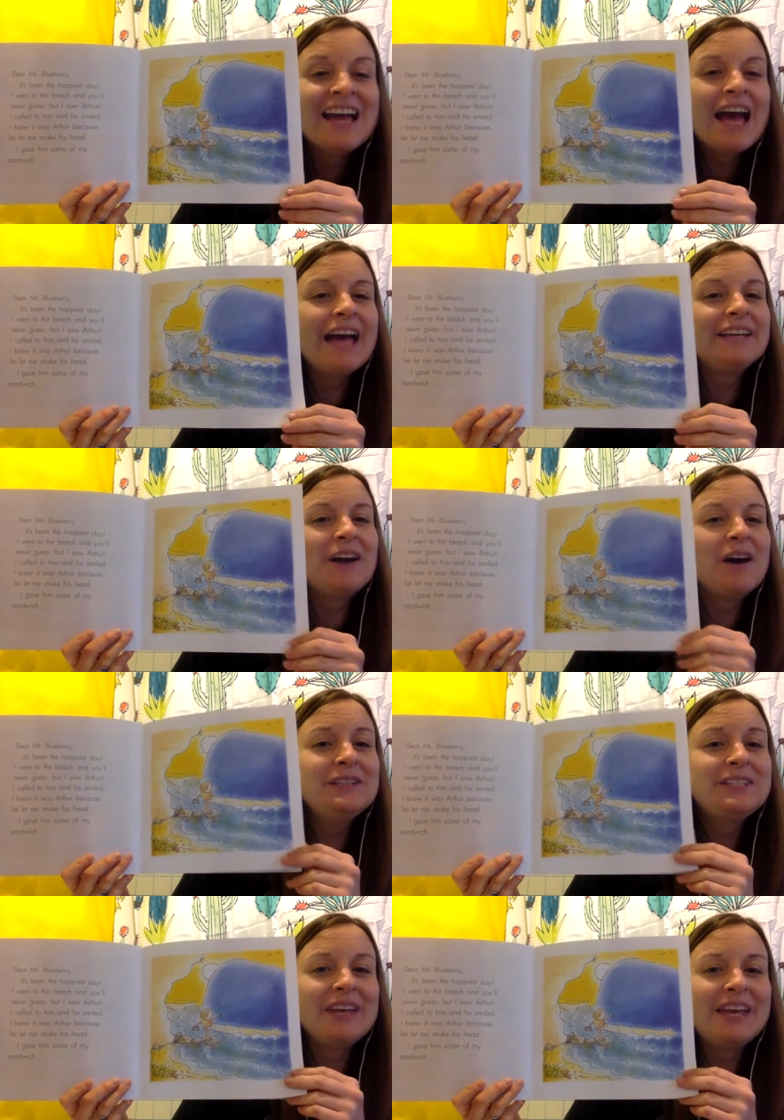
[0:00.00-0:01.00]
I
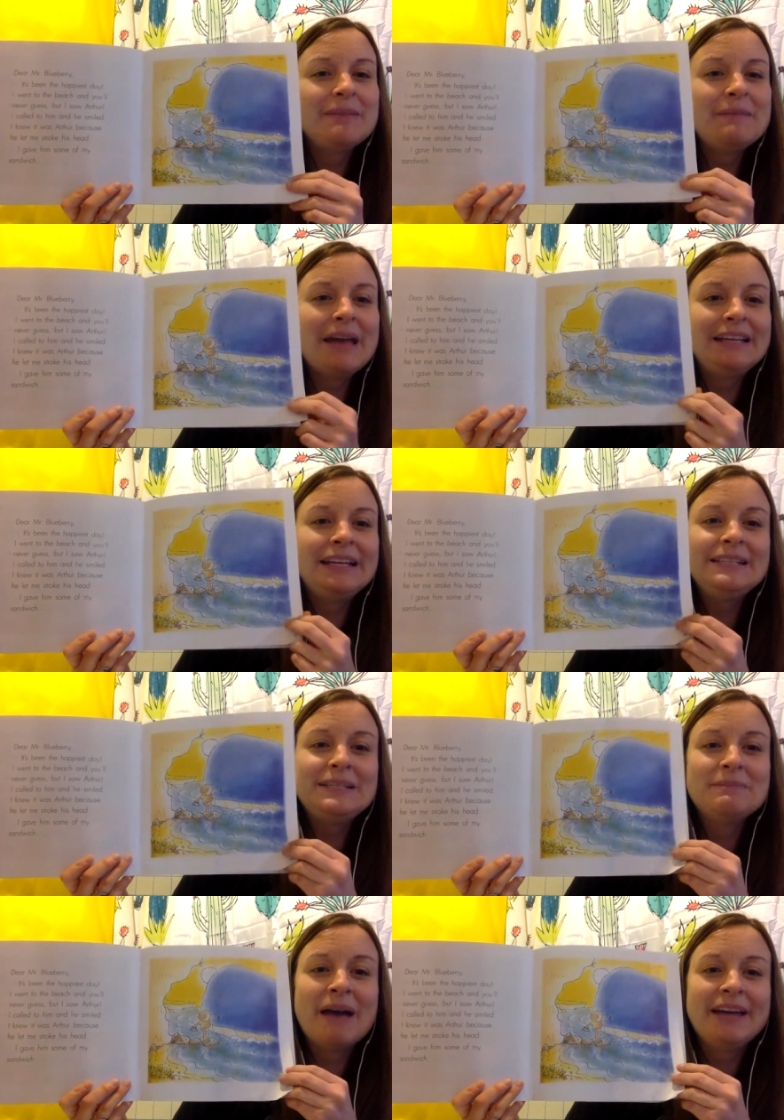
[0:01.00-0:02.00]
called to him, and he
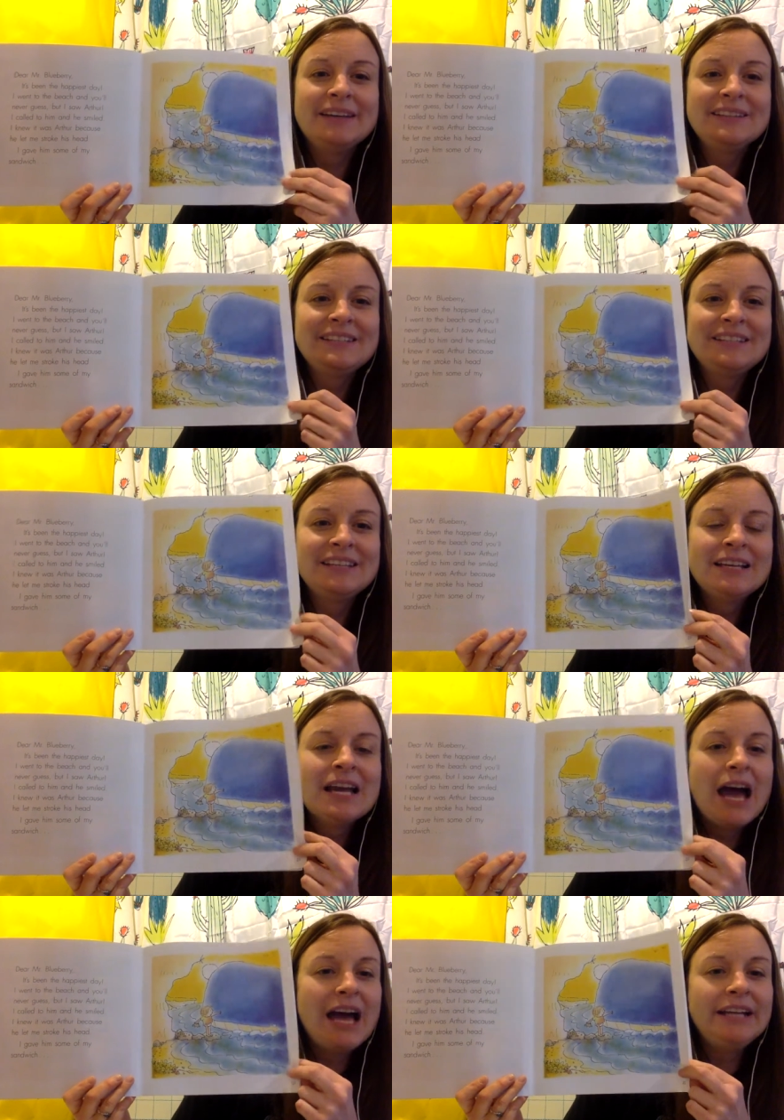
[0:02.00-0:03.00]
smiled.
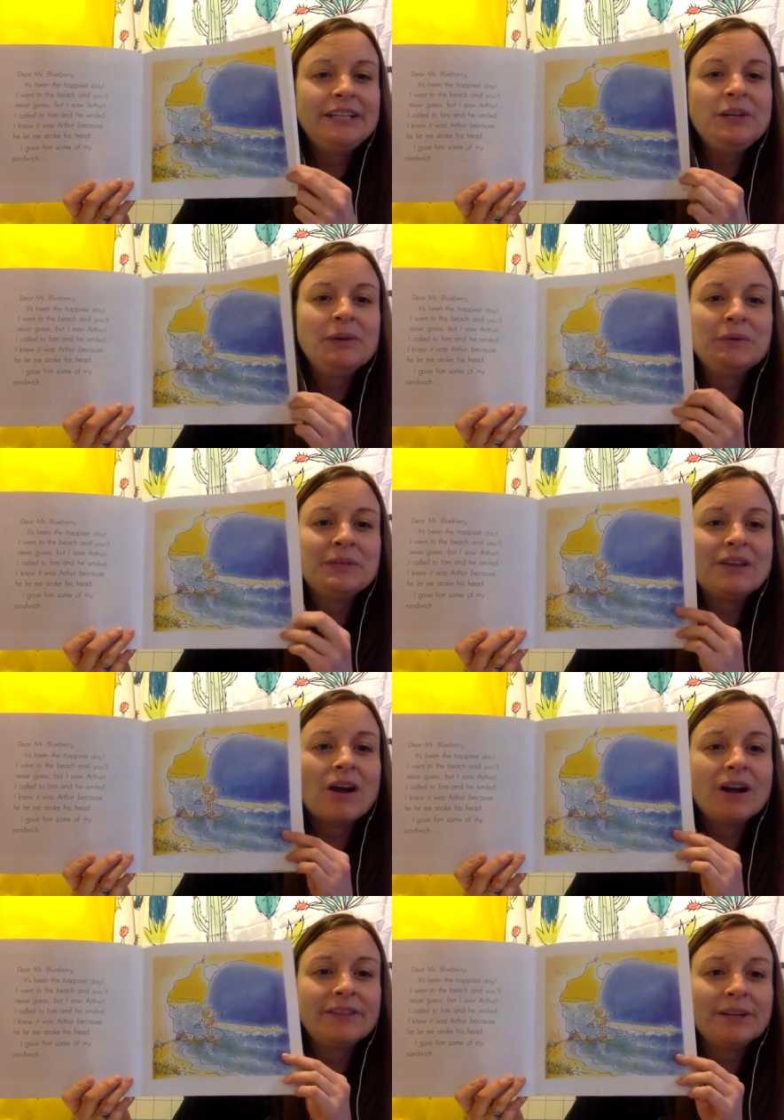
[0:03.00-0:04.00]
I knew it was
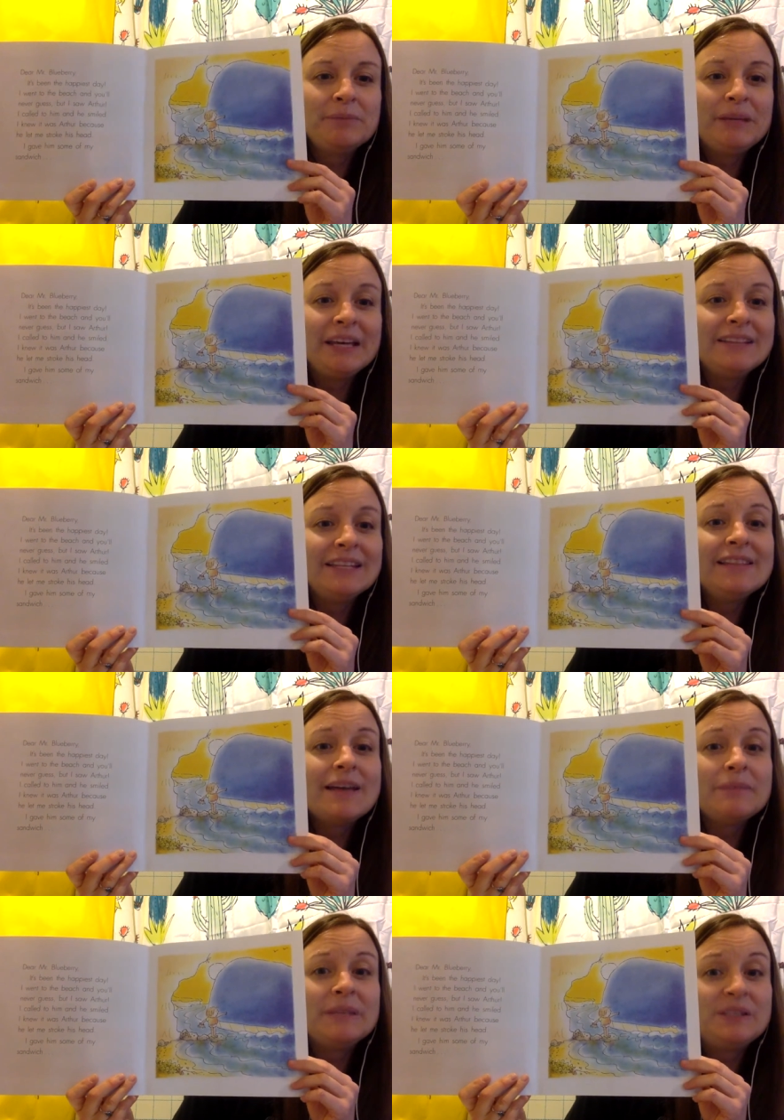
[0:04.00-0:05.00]
Arthur because he
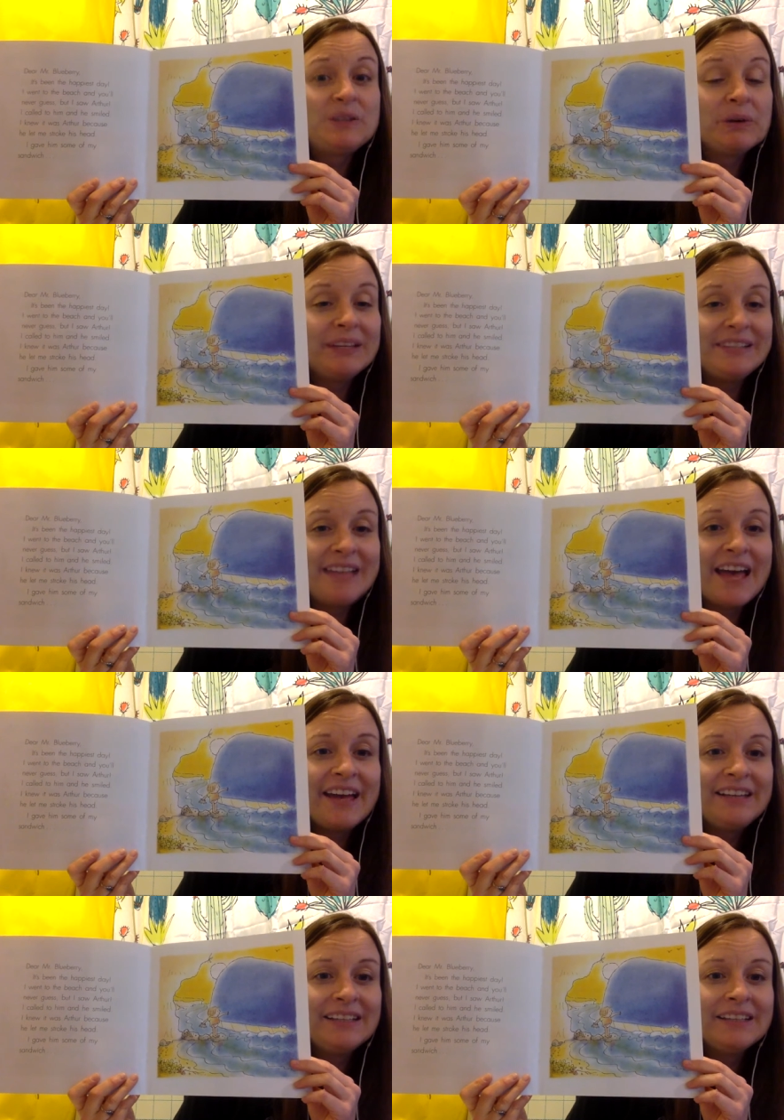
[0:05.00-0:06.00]
let me stroke his
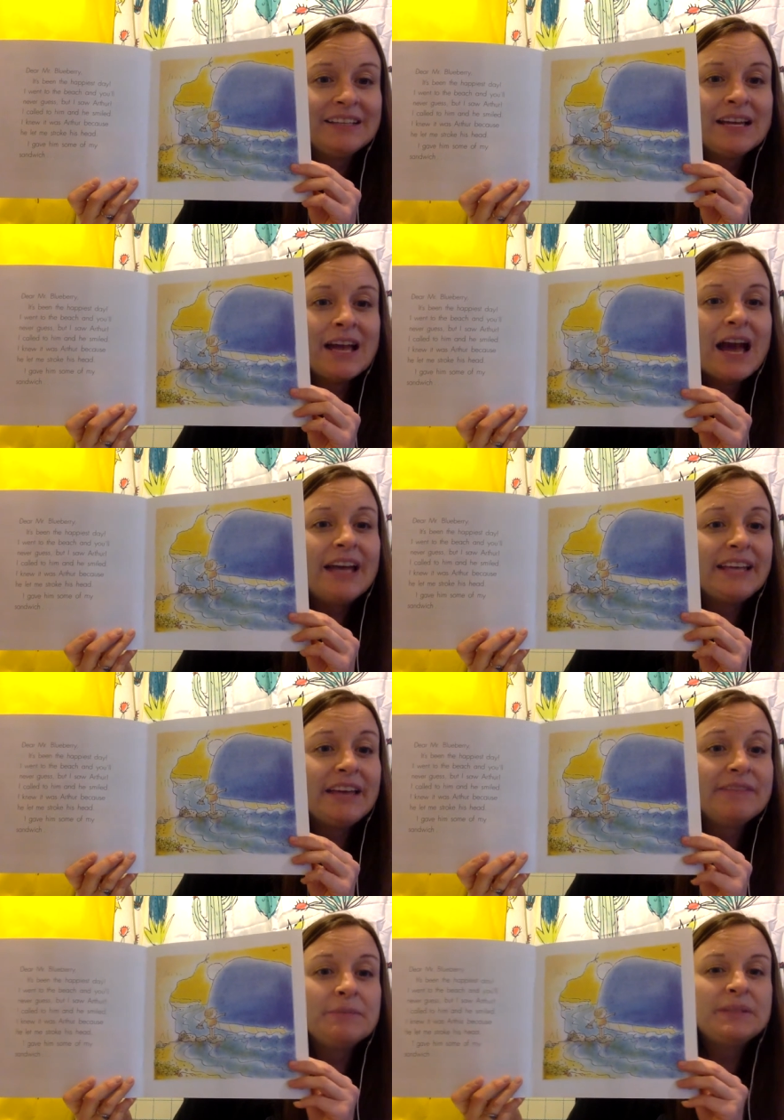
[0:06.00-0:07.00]
head. I
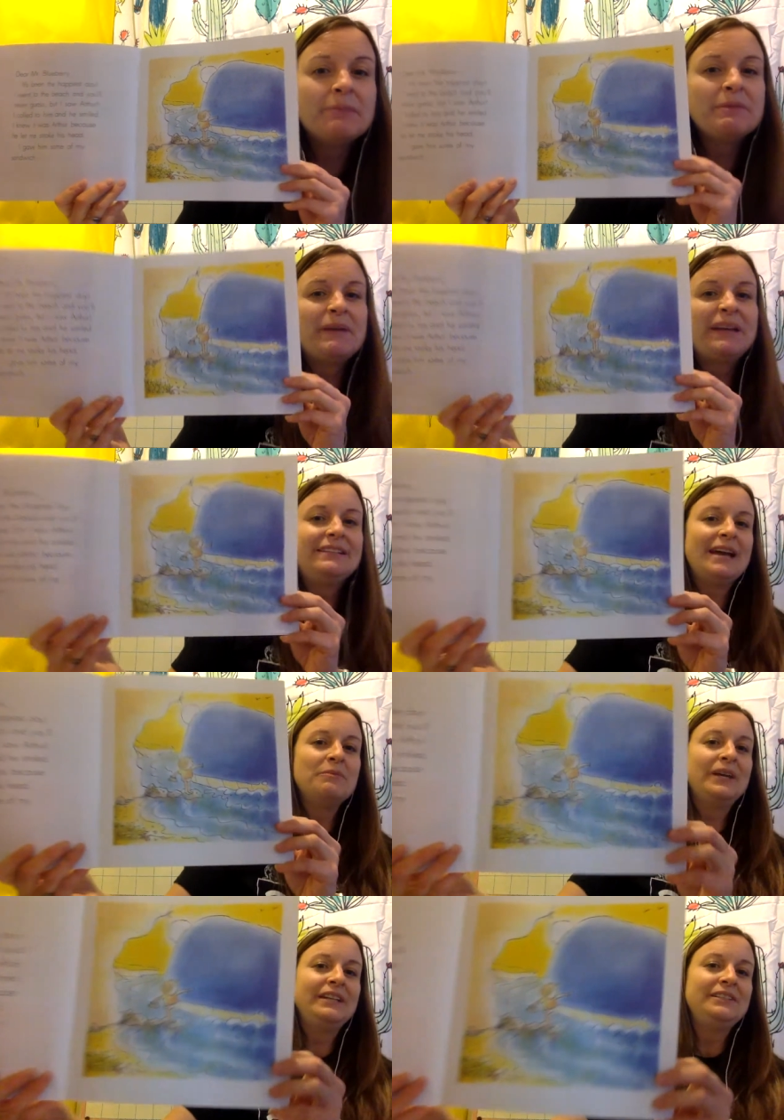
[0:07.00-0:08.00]
gave him some of my
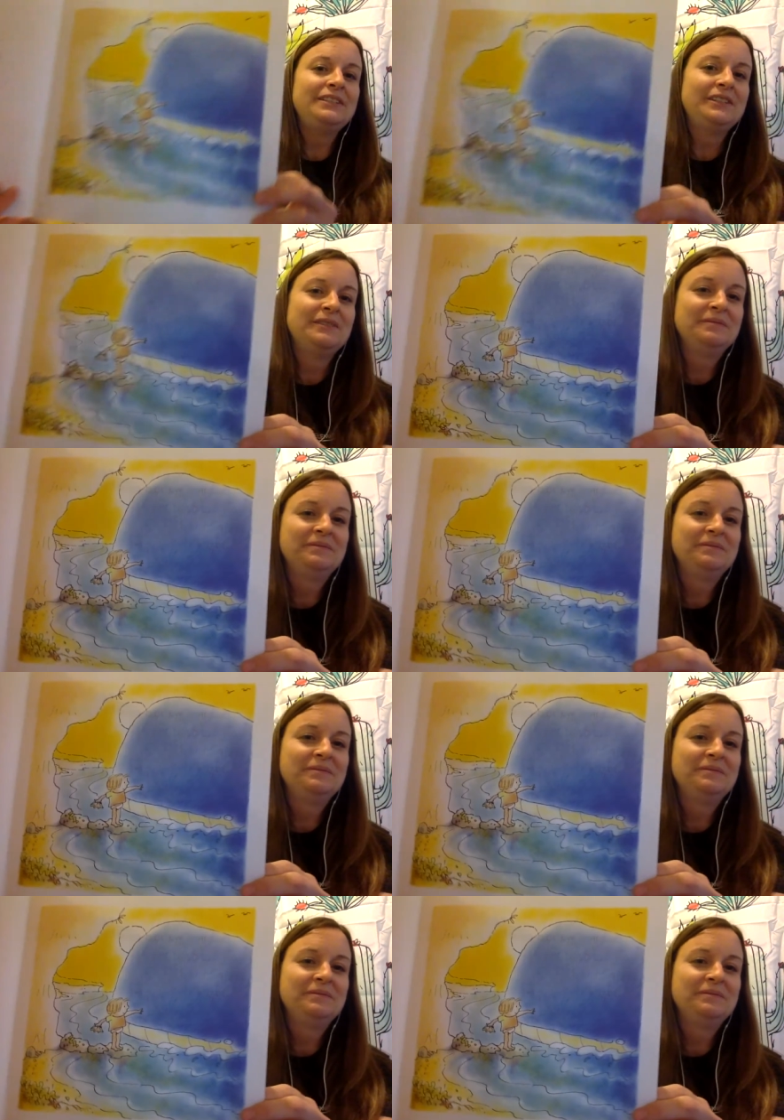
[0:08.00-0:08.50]
sandwich.